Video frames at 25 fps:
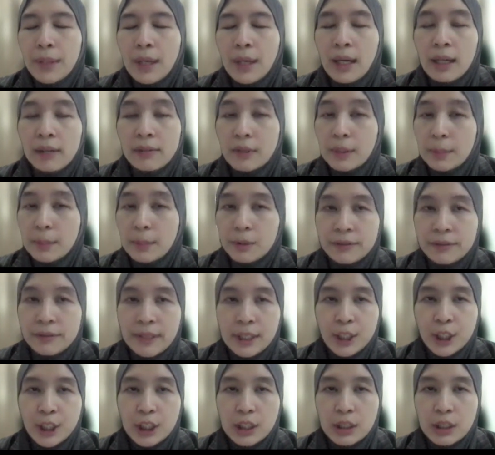healthcare
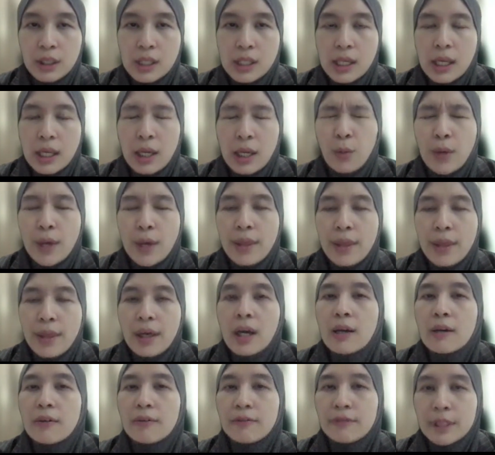professionals and whether
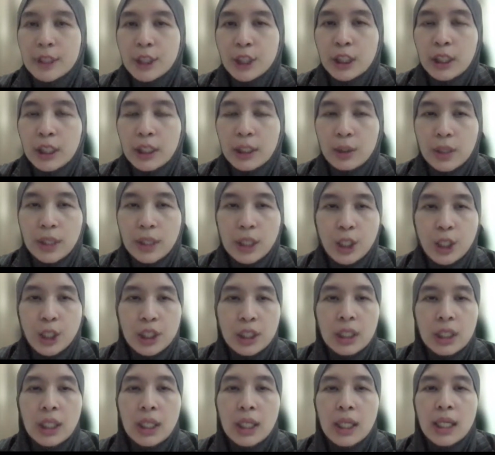virtual
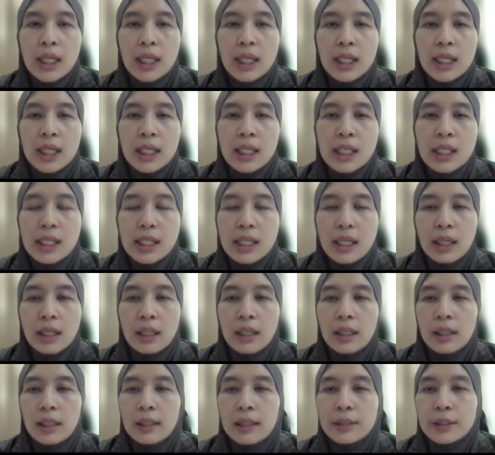education is
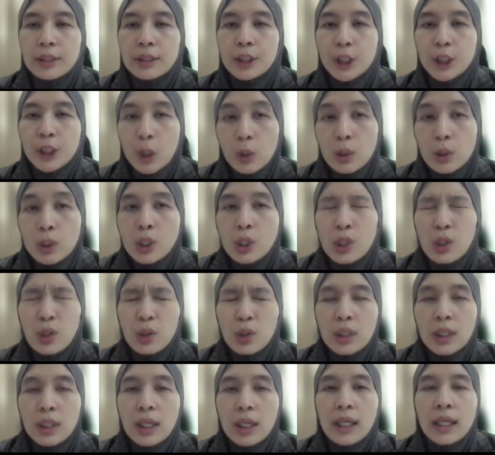shown
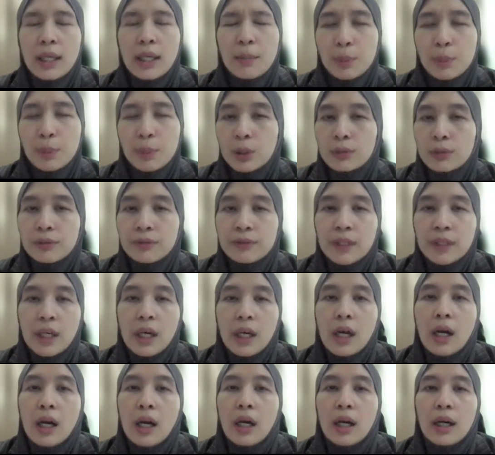to improve
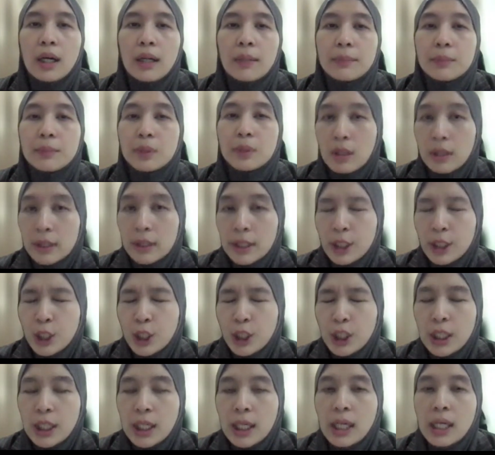
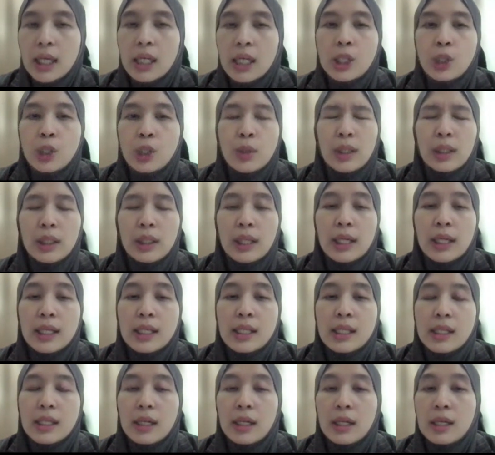knowledge as well
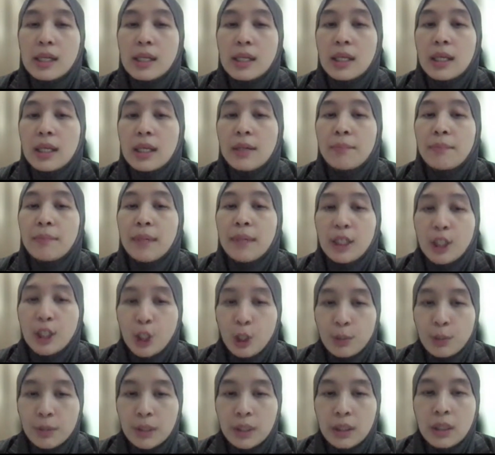as
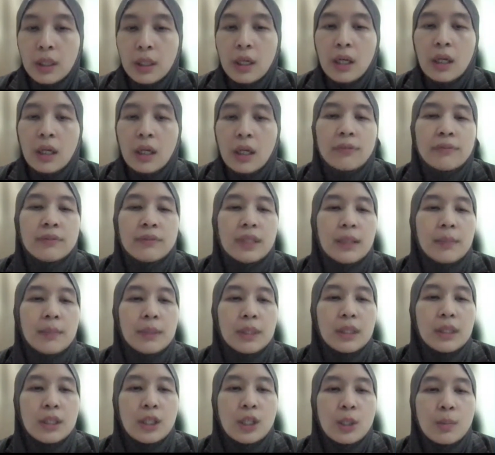management of
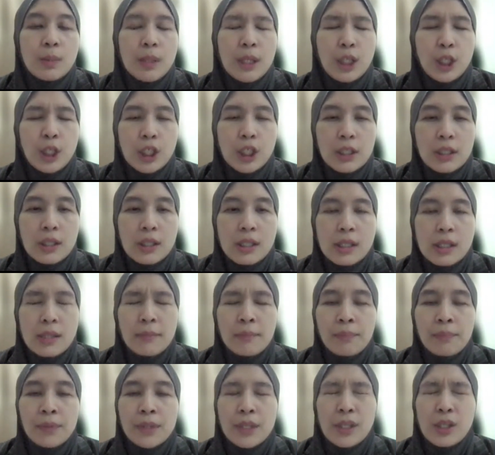diabetes patients.
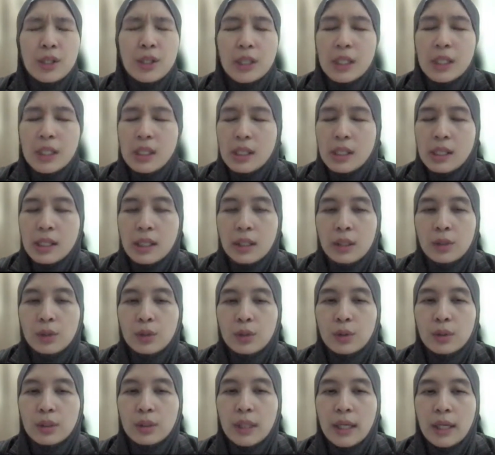So this is an
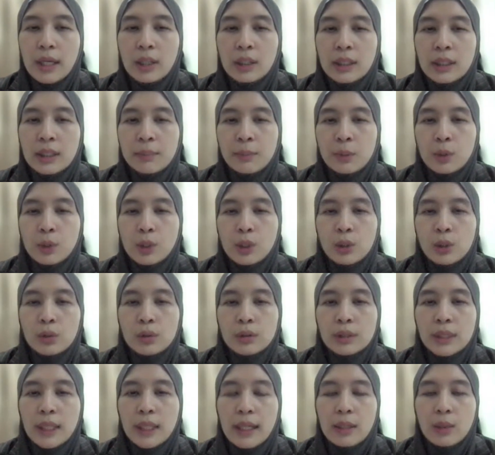online
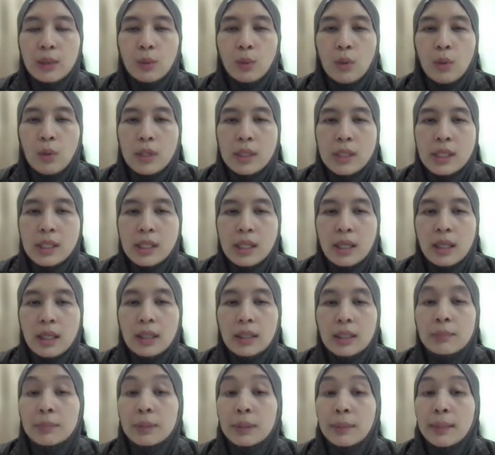module that was
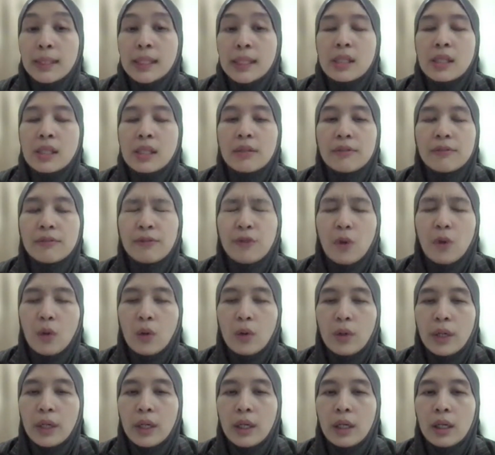implemented
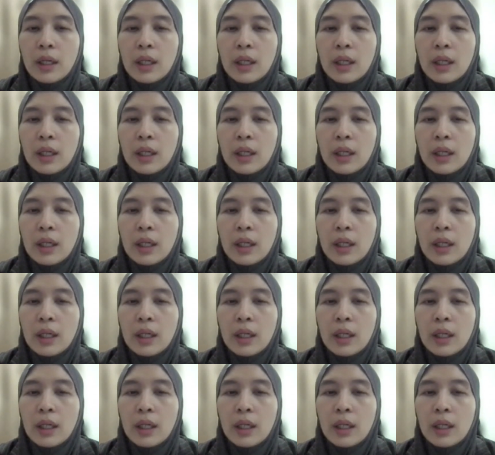for